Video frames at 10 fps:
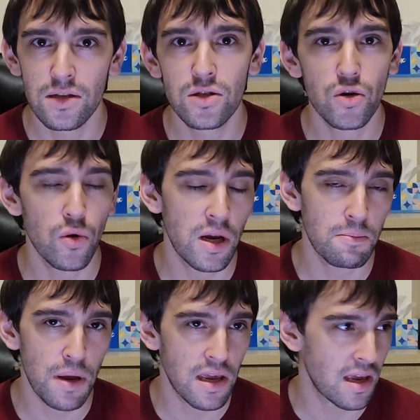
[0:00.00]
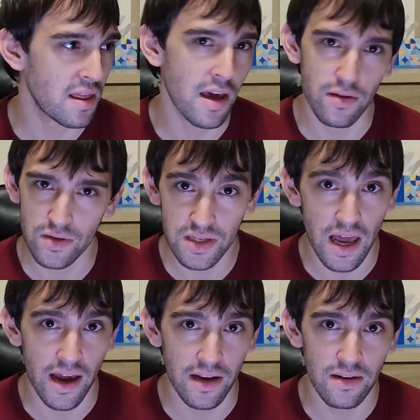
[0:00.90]
screen peeking the other
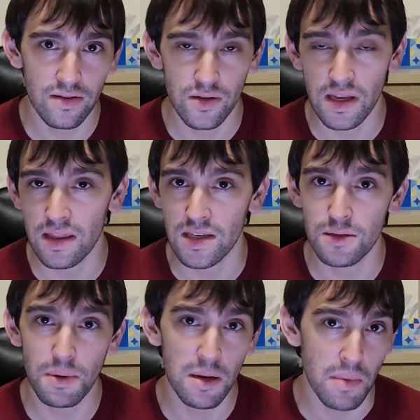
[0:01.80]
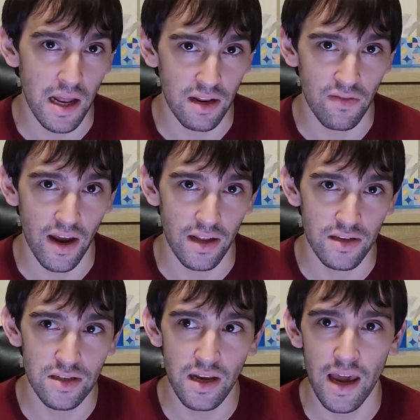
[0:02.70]
side to get the speed mod
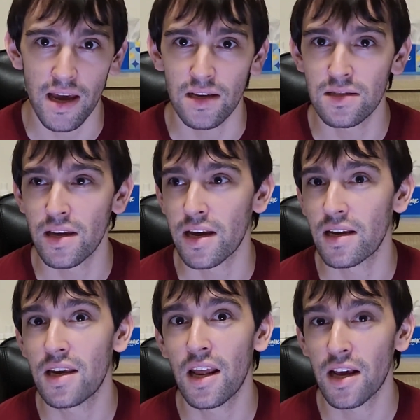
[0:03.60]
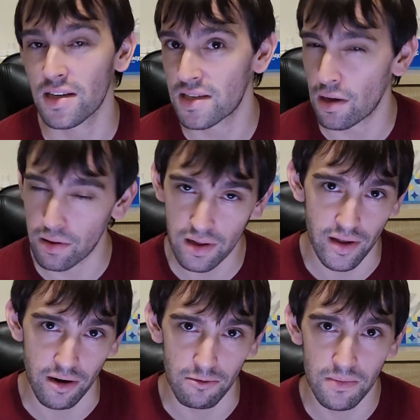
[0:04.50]
advantage as like getting a stealth
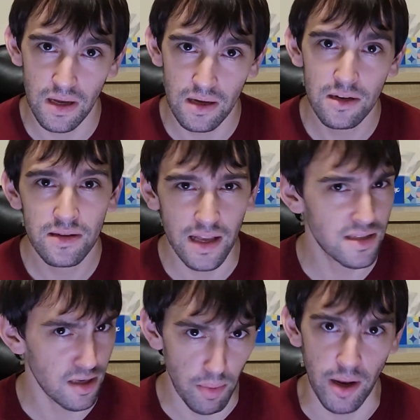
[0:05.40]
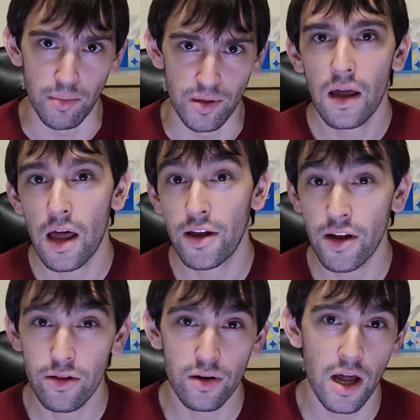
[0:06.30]
clear? That's debatable.
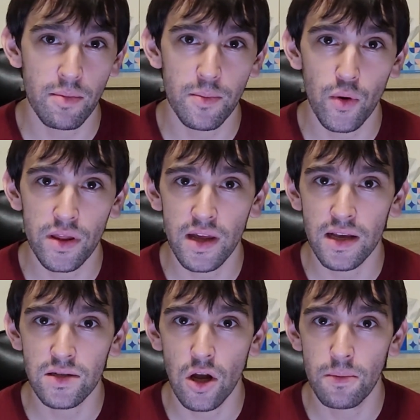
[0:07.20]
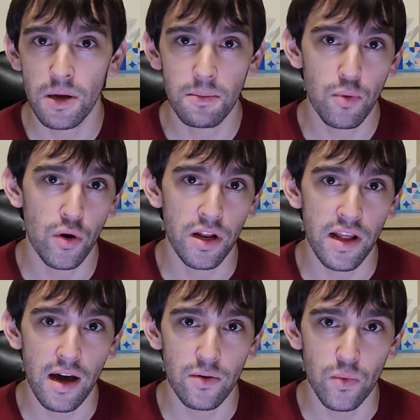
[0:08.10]
Another common point that I saw being pointed
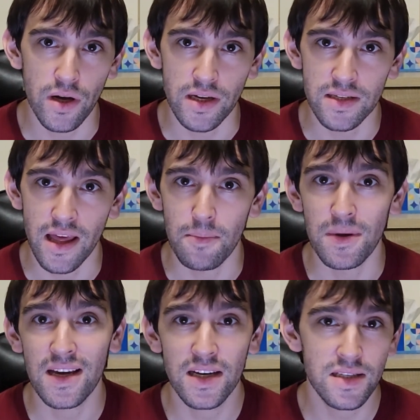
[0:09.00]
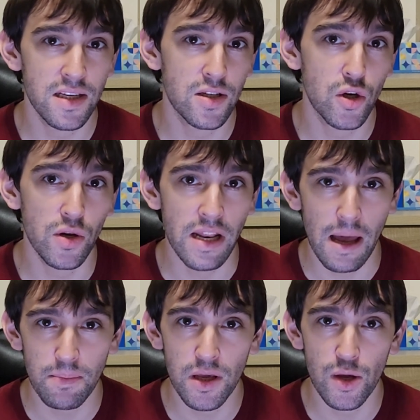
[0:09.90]
out was that because this could
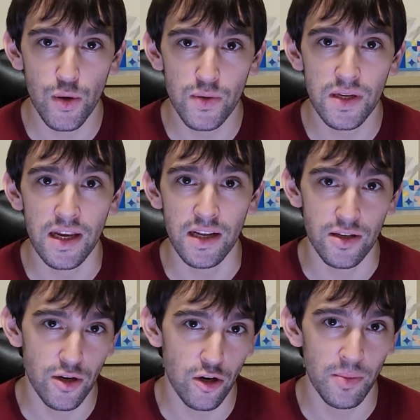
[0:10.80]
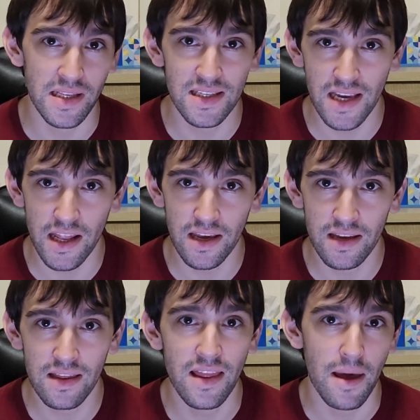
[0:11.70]
not be used in a tournament setting,
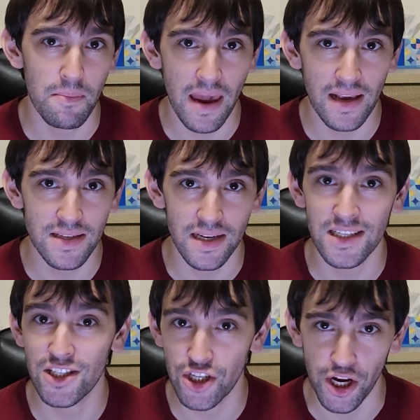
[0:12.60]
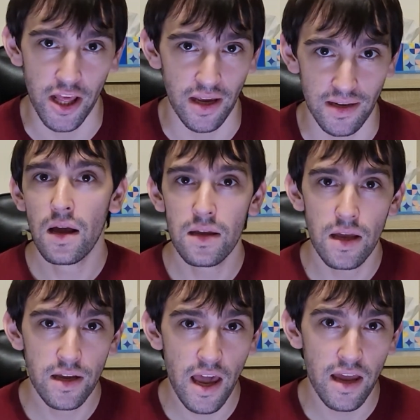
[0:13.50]
that makes it cheating.
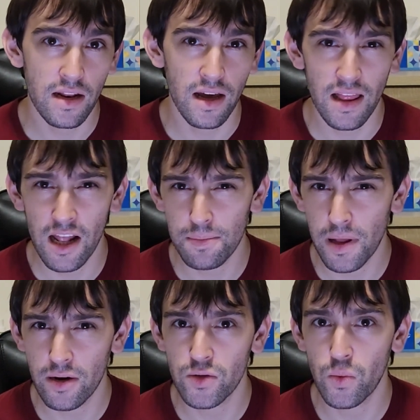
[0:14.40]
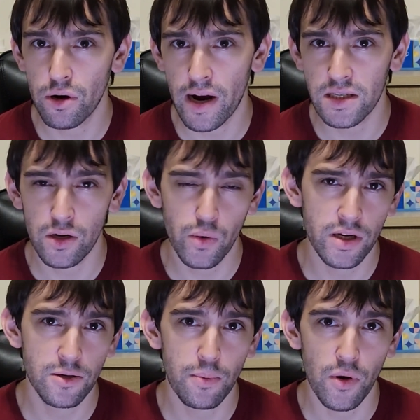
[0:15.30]
Again, a lot of players were actually quick
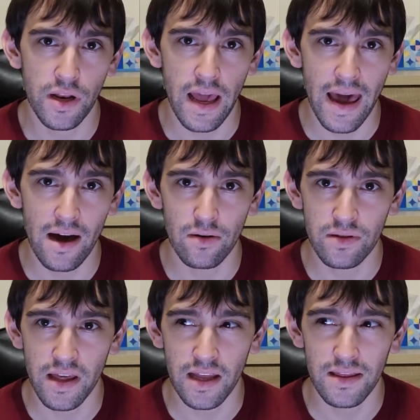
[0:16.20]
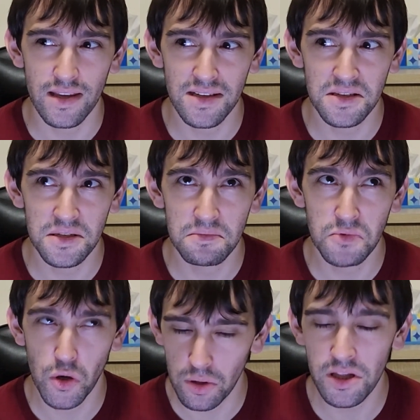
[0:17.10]
to point out that this
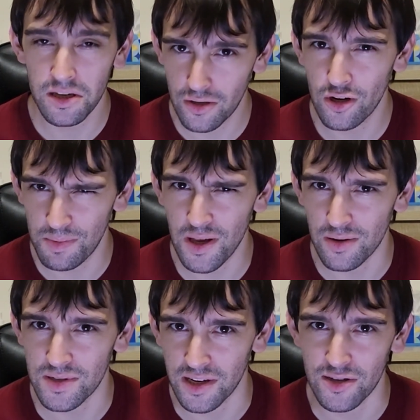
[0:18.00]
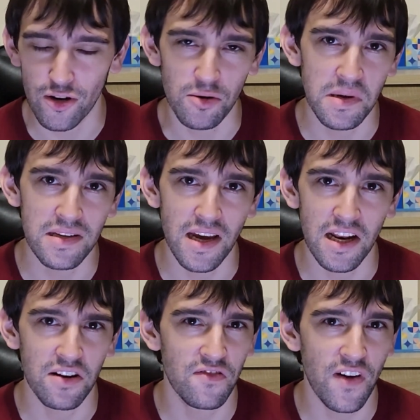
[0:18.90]
totally could be used in a tournament, and
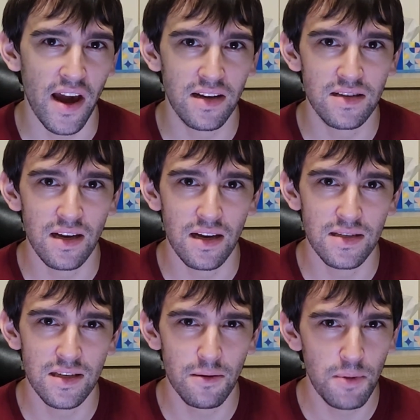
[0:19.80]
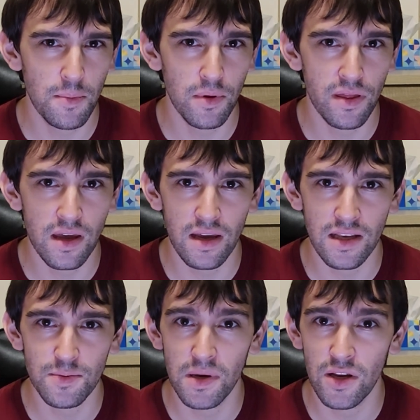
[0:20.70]
in fact, some people think
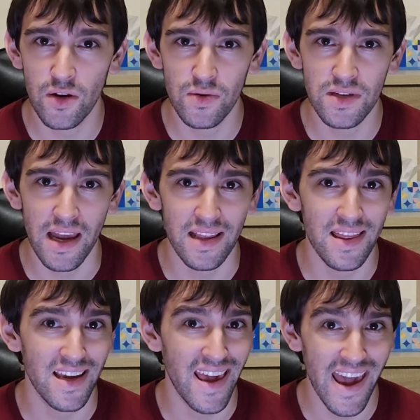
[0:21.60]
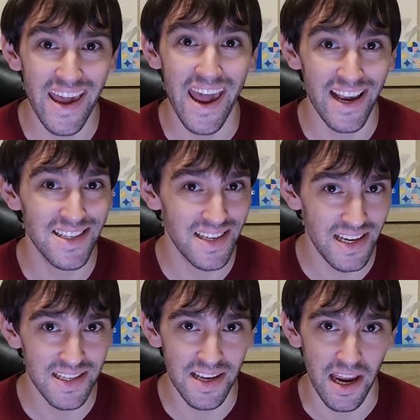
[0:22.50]
it's been used at the KAC
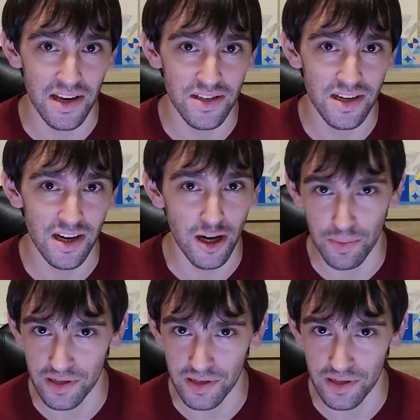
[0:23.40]
stage a couple